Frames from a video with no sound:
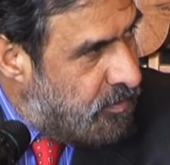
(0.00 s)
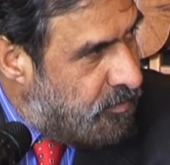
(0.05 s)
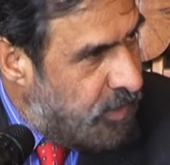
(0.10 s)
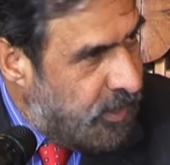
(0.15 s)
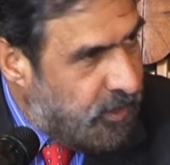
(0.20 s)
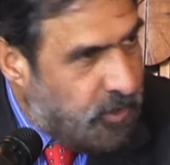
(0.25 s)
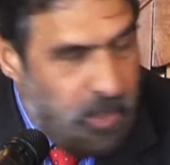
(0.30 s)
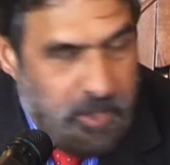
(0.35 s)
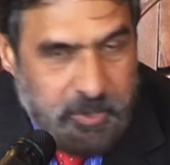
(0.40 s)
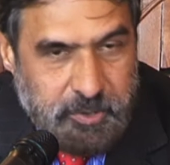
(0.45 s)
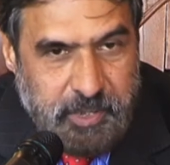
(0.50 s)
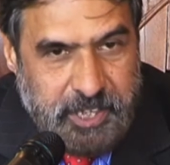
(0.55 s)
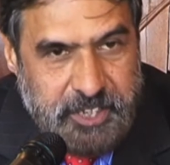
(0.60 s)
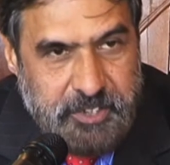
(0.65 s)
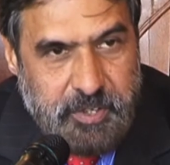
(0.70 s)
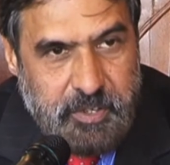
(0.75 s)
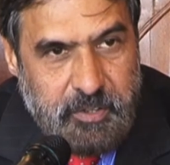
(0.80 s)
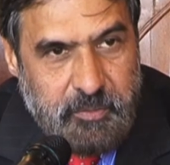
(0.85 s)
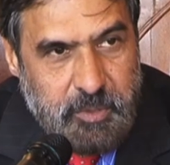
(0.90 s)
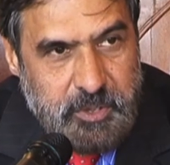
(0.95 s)
When
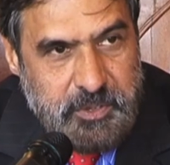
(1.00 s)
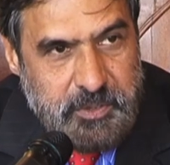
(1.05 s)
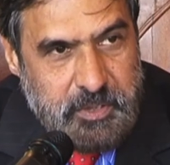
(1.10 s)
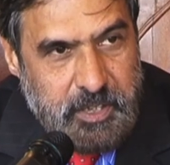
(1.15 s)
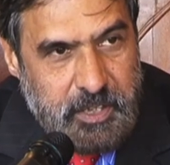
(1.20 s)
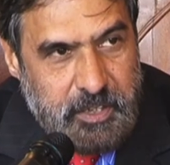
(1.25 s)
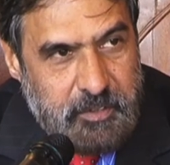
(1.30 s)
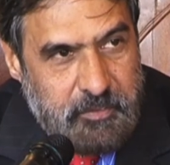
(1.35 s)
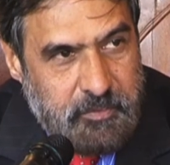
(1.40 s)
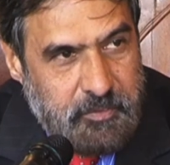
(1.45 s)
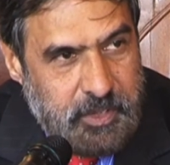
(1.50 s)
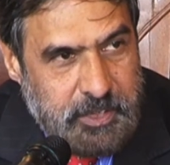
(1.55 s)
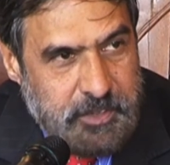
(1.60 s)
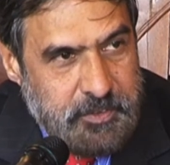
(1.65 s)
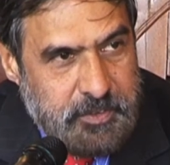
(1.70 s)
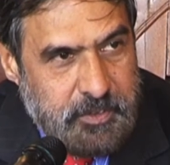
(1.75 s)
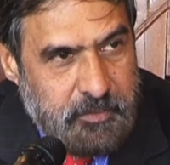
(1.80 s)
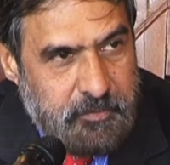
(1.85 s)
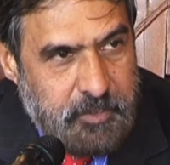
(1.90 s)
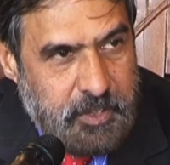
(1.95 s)
contraction was there, very
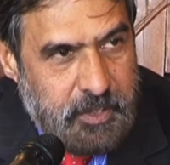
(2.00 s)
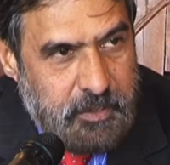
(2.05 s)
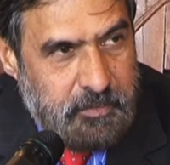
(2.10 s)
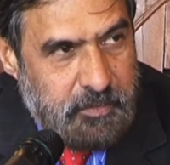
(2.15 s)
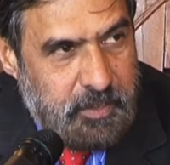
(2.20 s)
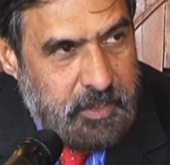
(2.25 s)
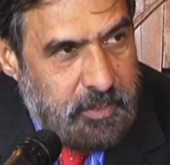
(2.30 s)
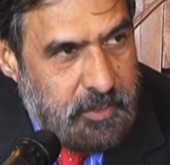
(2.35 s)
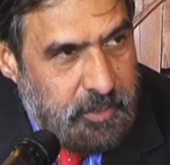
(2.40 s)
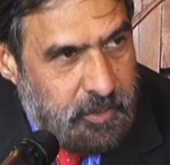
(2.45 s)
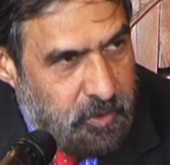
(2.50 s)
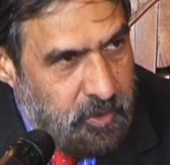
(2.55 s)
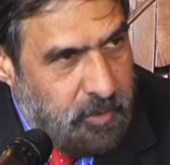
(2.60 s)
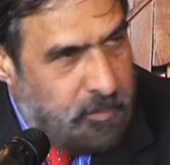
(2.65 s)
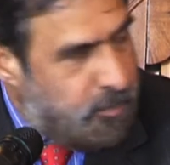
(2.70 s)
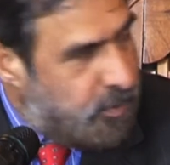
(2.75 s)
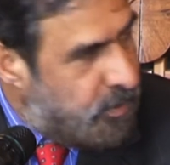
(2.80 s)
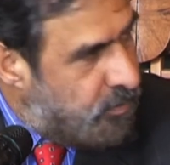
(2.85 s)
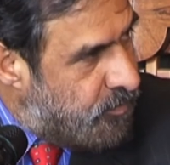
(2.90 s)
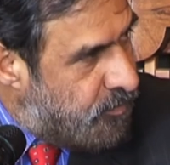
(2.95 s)
severe in
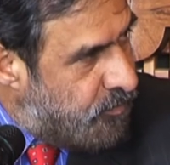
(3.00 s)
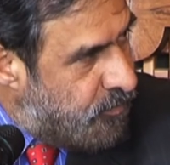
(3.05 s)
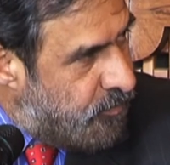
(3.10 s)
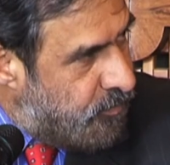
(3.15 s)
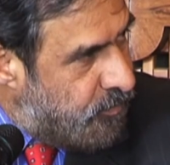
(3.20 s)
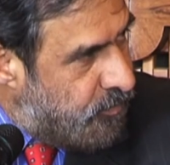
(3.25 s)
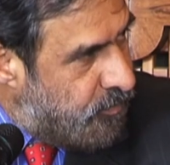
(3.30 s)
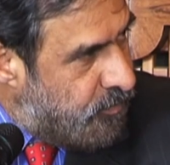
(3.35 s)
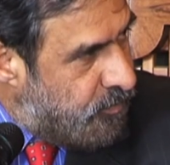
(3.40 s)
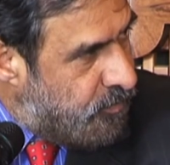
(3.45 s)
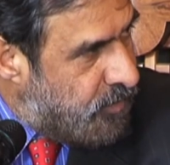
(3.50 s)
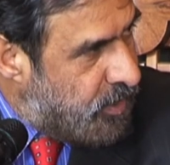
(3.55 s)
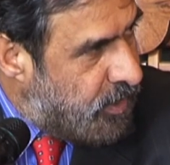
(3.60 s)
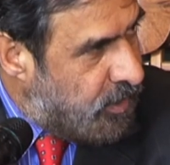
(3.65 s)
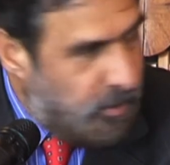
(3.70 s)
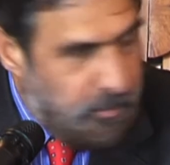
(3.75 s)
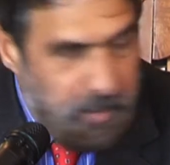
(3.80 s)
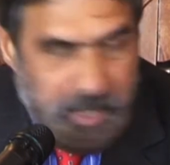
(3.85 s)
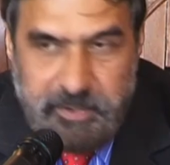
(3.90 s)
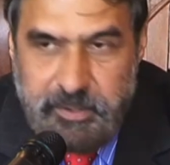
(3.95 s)
Europe,
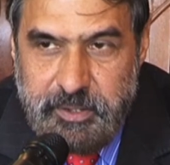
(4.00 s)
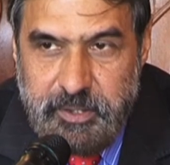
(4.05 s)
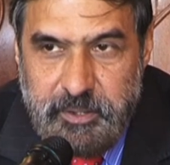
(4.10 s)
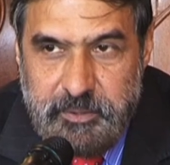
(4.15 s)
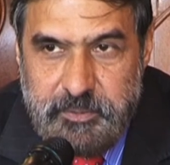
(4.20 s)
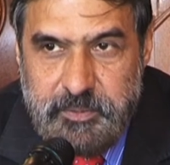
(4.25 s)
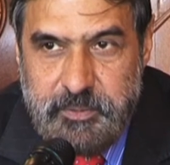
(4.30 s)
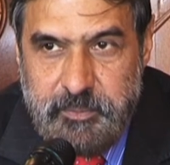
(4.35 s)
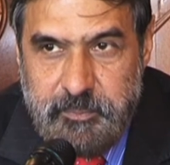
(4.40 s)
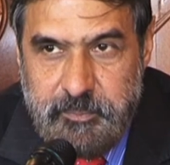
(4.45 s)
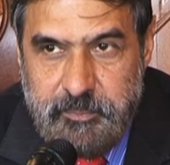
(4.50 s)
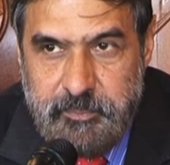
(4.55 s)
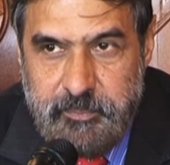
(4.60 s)
in Americas.